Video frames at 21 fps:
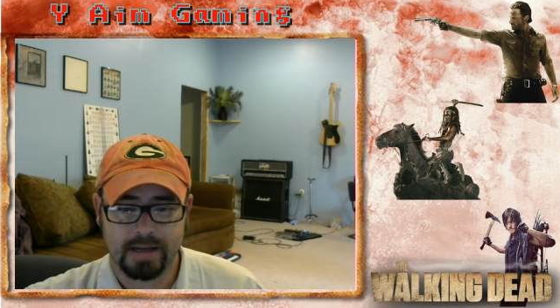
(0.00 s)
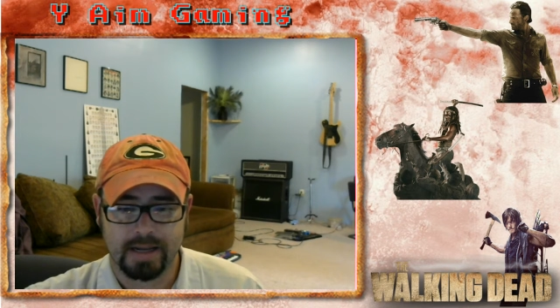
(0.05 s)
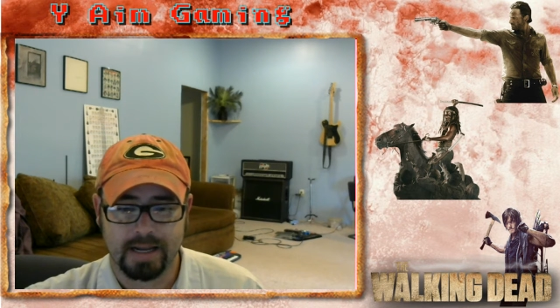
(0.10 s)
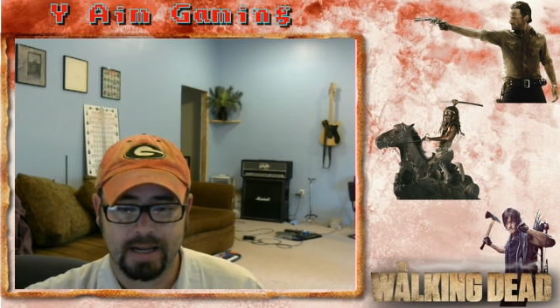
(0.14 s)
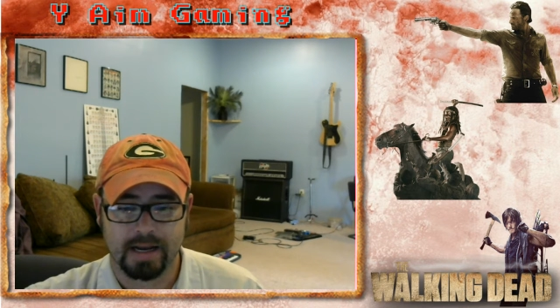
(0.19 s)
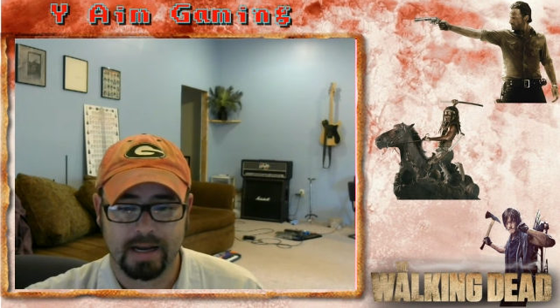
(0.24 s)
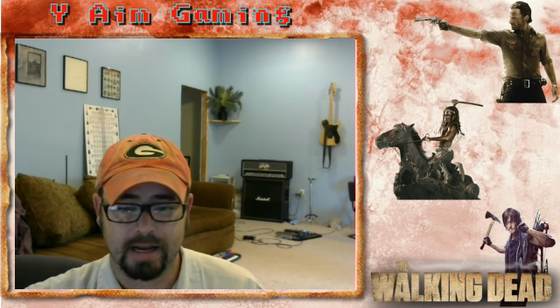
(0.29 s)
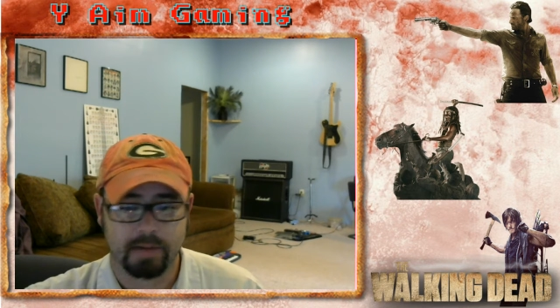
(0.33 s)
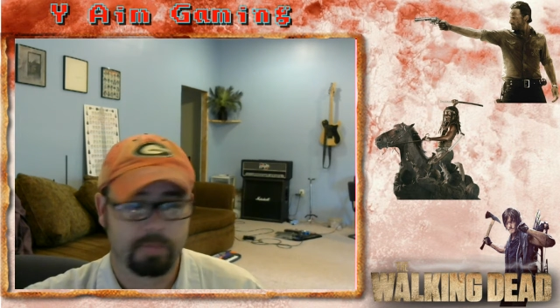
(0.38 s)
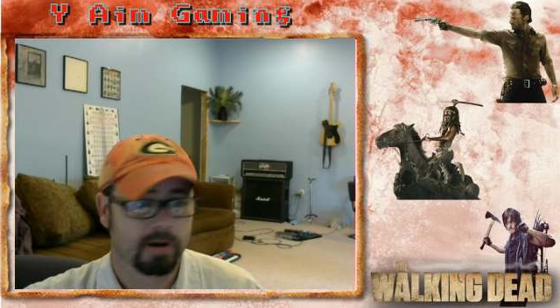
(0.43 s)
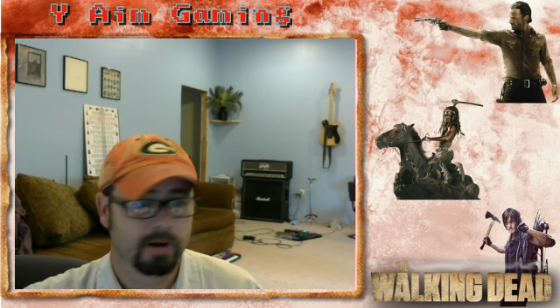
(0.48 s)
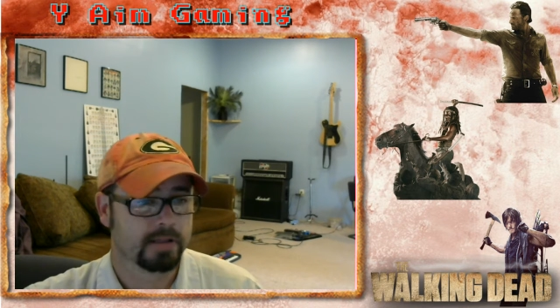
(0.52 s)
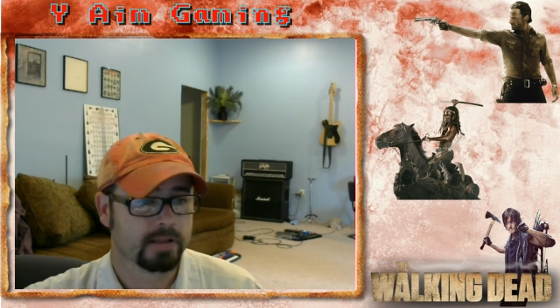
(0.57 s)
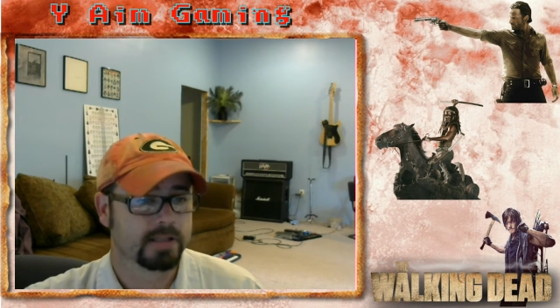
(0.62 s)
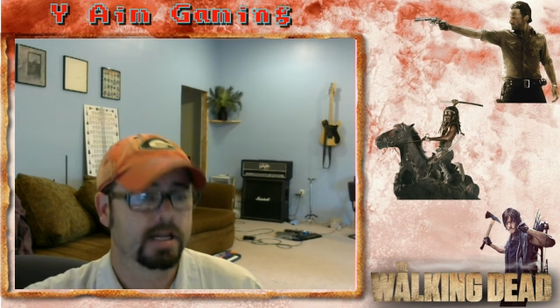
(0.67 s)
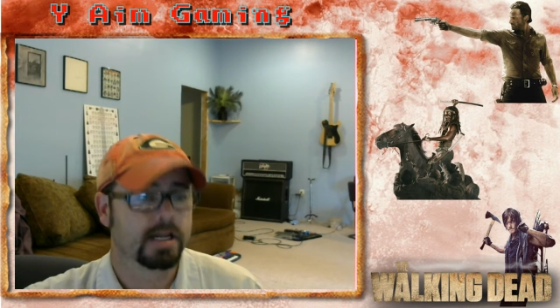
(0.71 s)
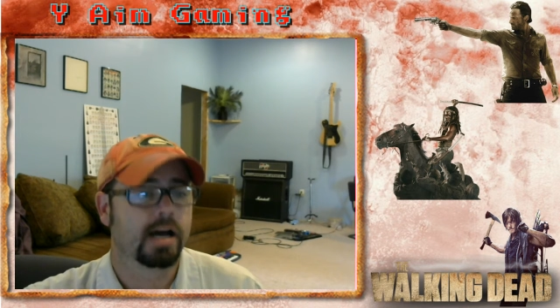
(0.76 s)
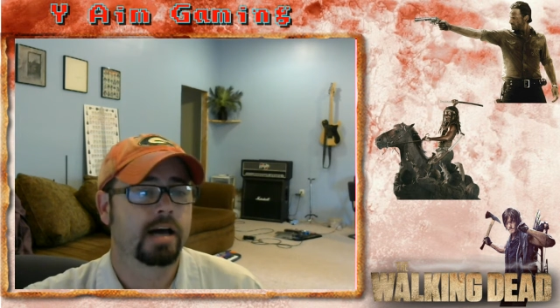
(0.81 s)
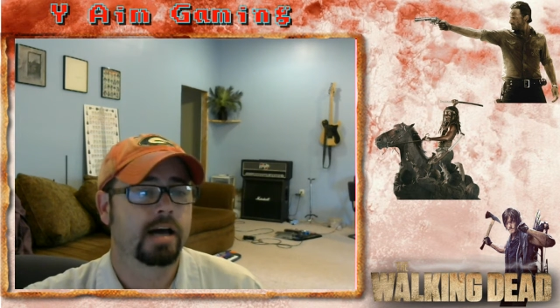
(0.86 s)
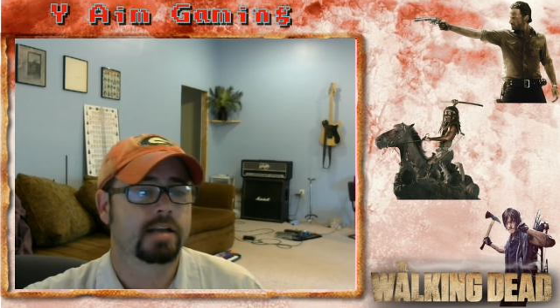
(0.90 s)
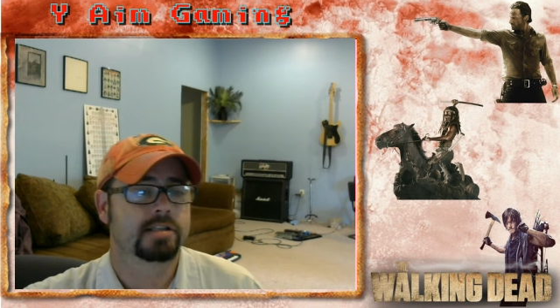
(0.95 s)
And
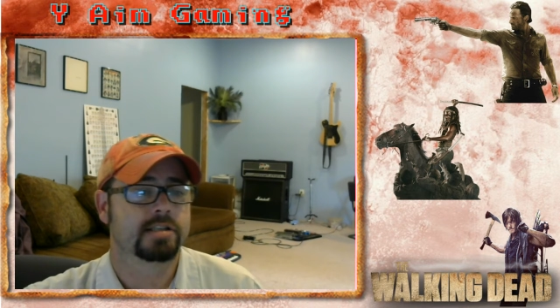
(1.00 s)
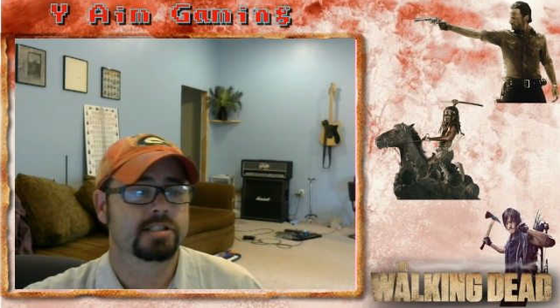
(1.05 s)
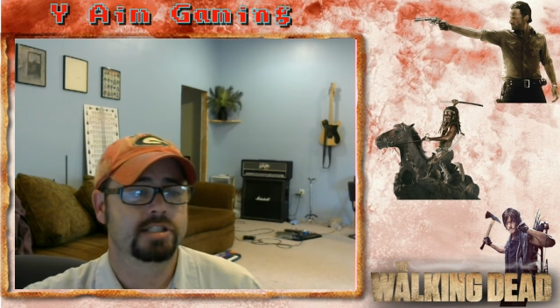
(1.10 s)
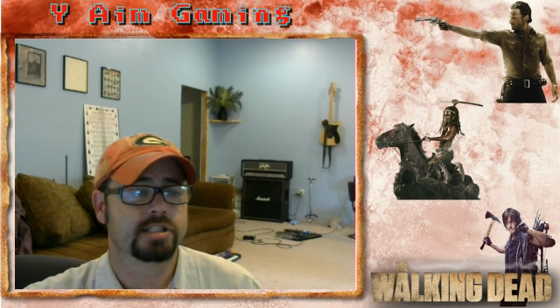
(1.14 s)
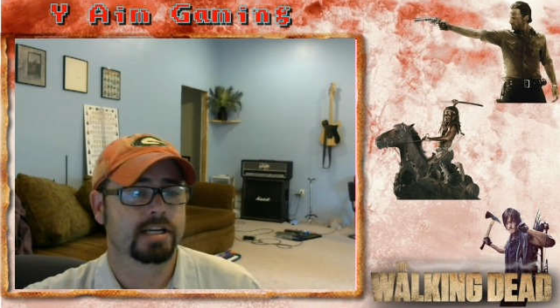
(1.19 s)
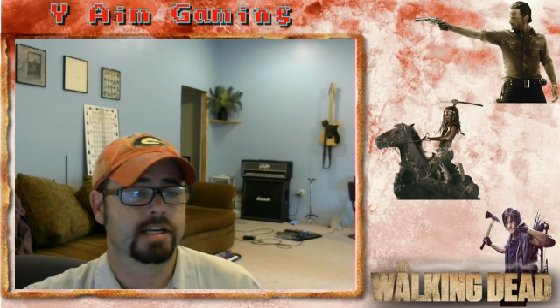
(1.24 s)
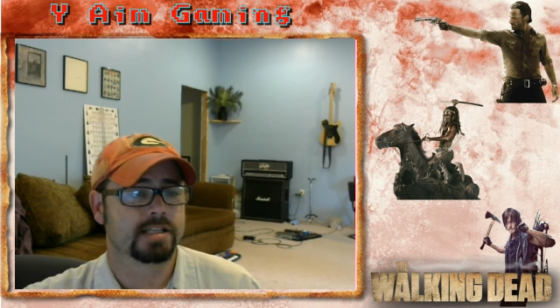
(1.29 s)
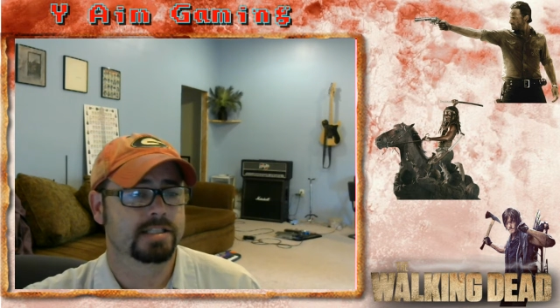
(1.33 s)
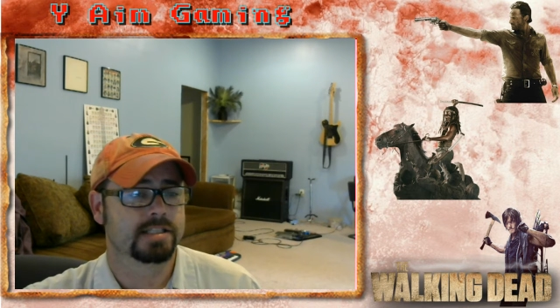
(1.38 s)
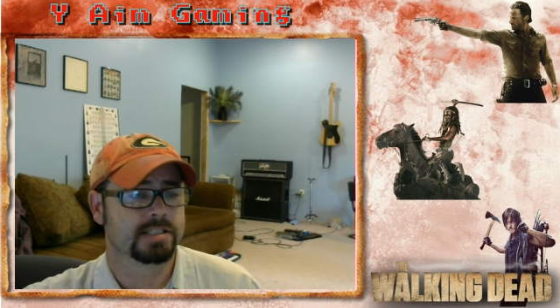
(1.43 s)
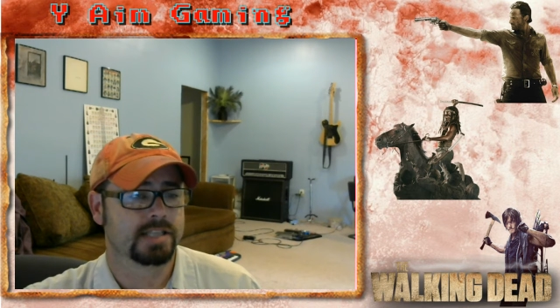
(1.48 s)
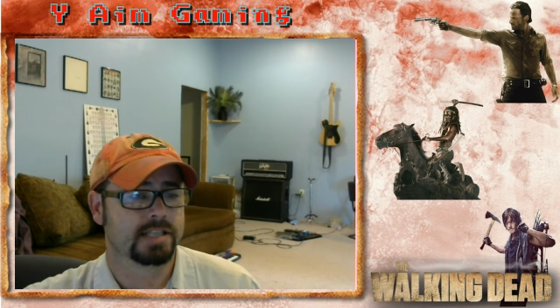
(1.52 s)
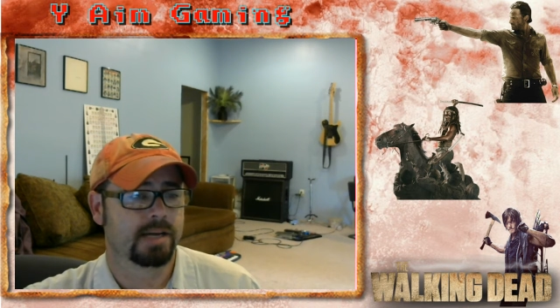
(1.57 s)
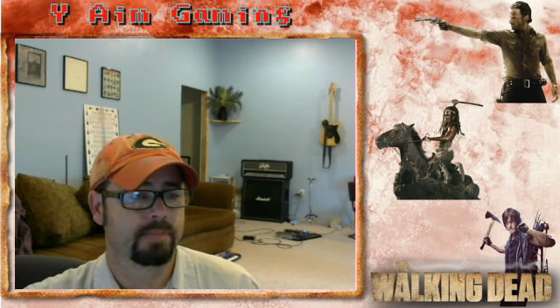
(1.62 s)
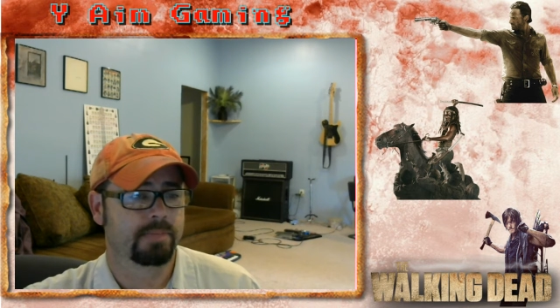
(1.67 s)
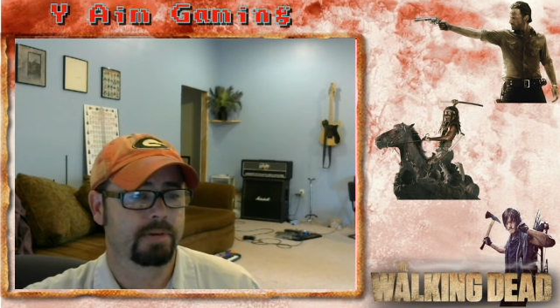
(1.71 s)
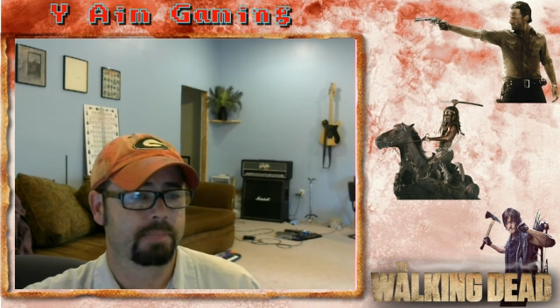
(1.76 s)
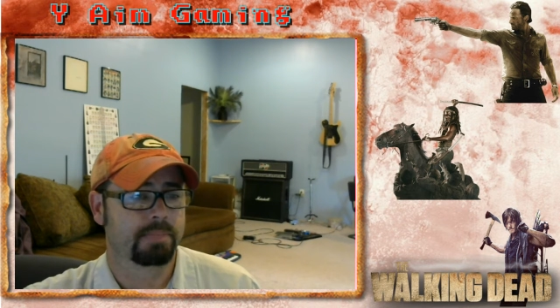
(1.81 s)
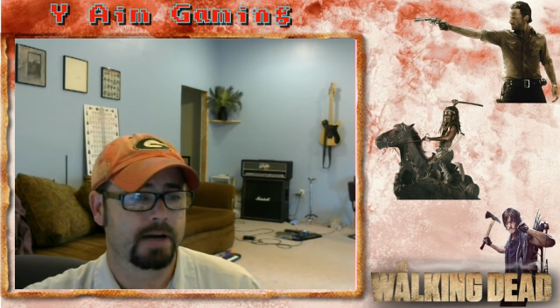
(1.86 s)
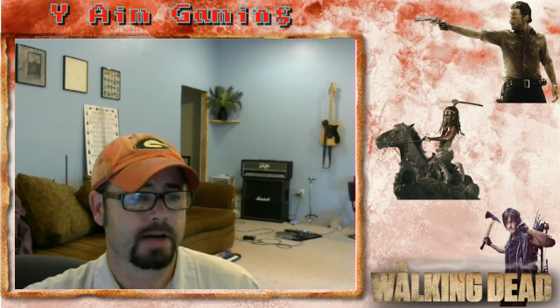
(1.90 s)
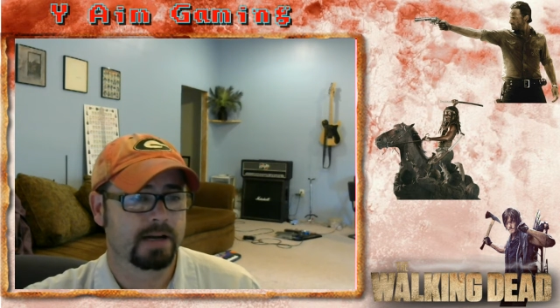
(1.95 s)
apparently the hottest chick in the
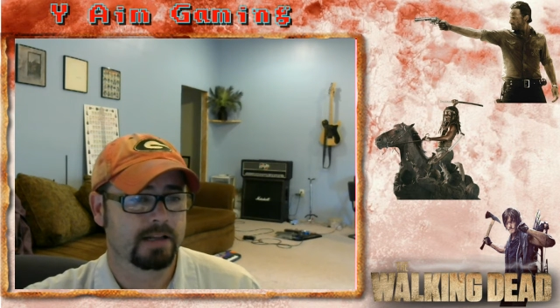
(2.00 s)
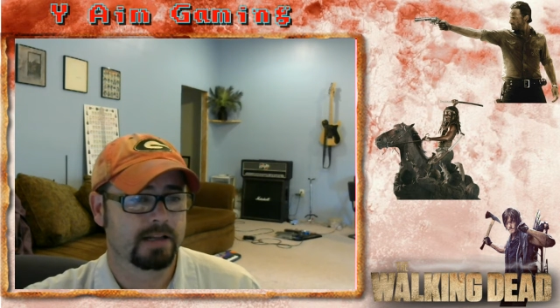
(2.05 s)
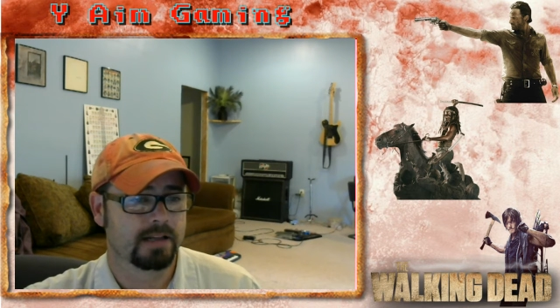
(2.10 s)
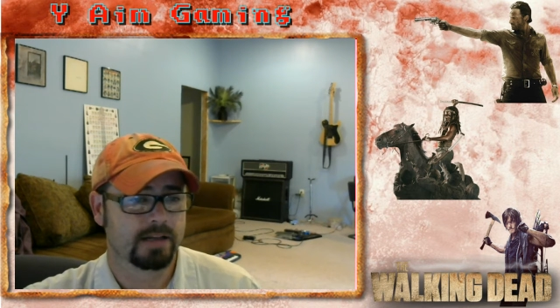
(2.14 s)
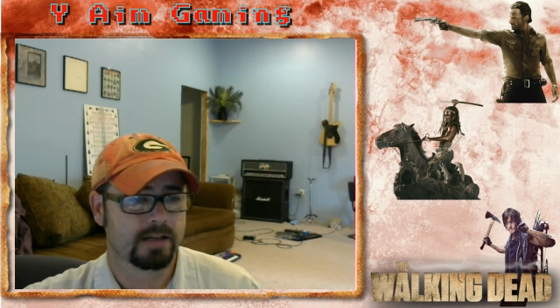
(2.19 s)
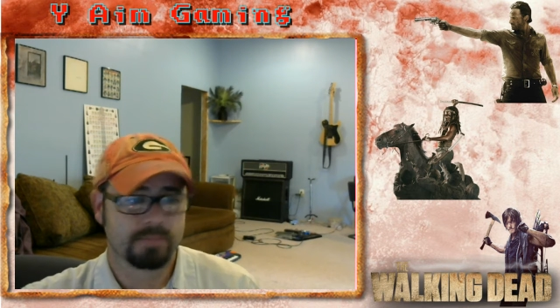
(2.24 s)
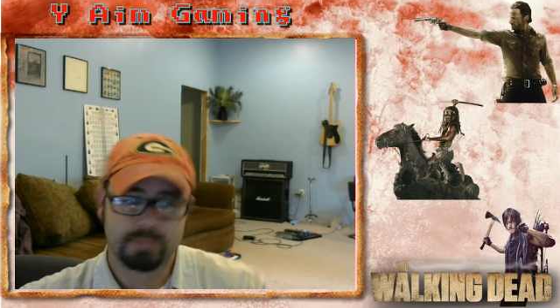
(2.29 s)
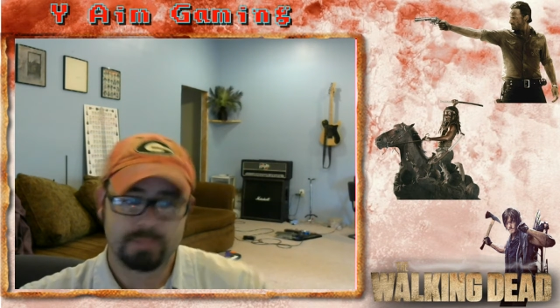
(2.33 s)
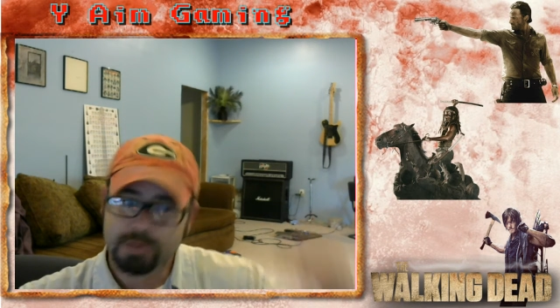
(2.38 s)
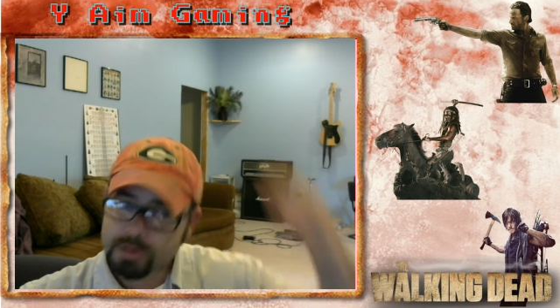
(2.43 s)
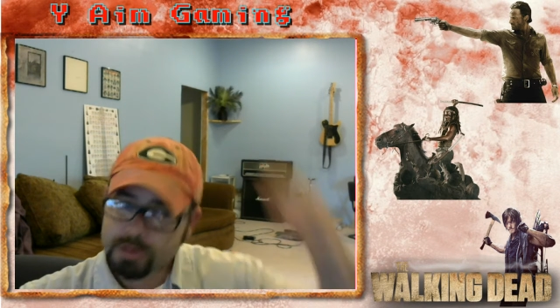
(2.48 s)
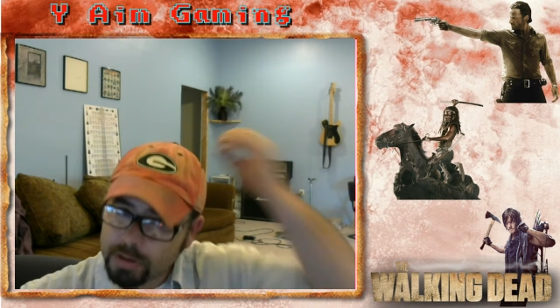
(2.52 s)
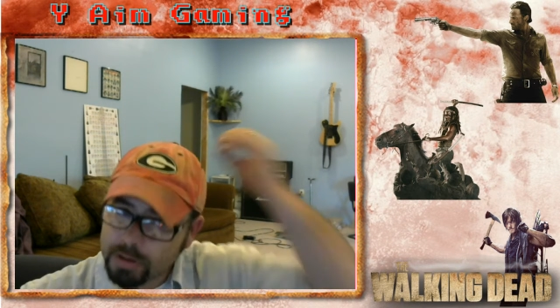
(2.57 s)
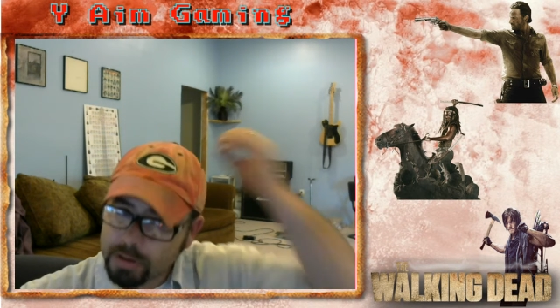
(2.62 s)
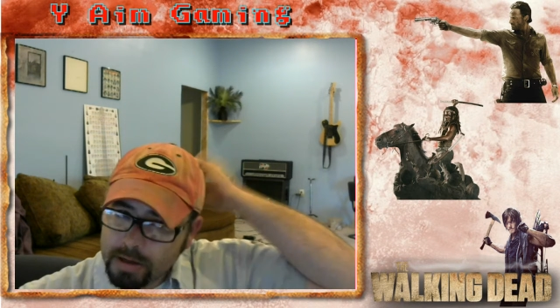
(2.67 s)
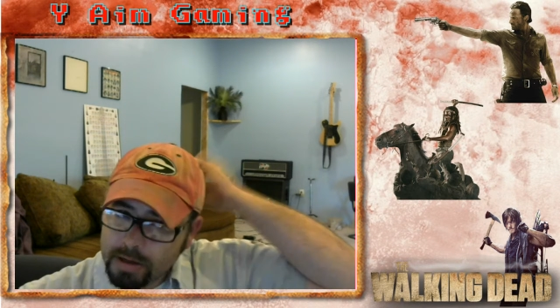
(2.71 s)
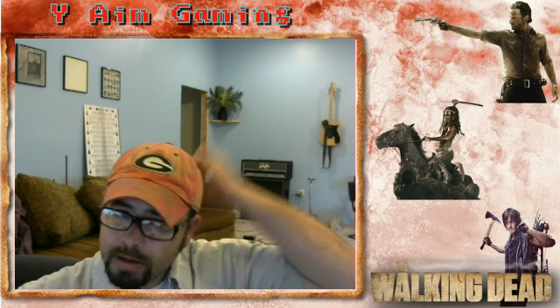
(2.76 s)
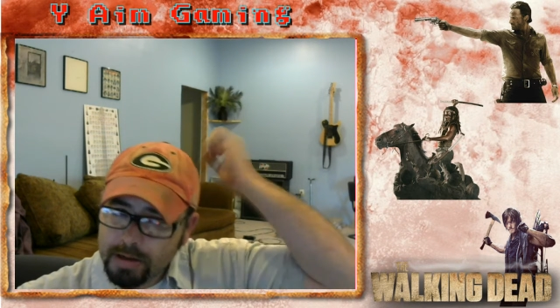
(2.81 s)
zombie apocalypse,